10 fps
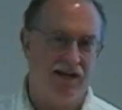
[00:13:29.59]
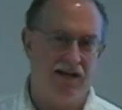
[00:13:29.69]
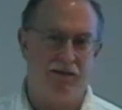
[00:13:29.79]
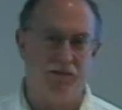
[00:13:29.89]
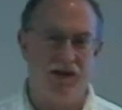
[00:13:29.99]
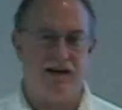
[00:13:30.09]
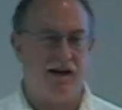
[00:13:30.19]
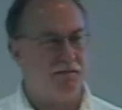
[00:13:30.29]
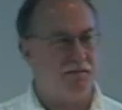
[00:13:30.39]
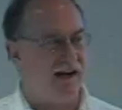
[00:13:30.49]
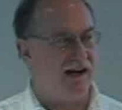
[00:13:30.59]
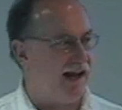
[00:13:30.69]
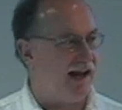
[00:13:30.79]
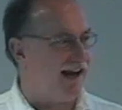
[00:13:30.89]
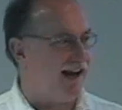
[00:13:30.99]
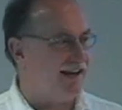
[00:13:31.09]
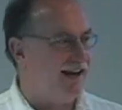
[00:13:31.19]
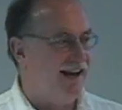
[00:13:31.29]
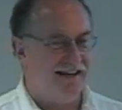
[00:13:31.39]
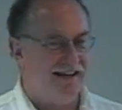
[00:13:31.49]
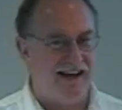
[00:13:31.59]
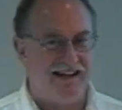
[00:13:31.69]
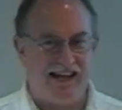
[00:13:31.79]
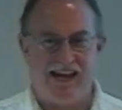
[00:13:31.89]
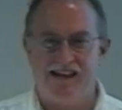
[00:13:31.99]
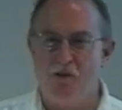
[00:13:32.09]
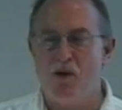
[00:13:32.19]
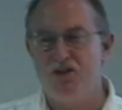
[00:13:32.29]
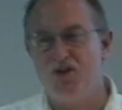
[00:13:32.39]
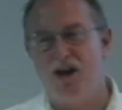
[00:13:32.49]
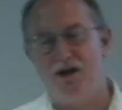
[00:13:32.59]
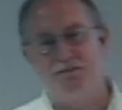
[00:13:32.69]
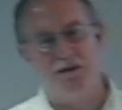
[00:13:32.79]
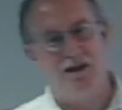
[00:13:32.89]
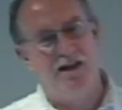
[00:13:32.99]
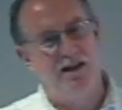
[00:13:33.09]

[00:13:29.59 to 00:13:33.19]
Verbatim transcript: And, I'm, and, I'm, and, and, and, and they, the ones who come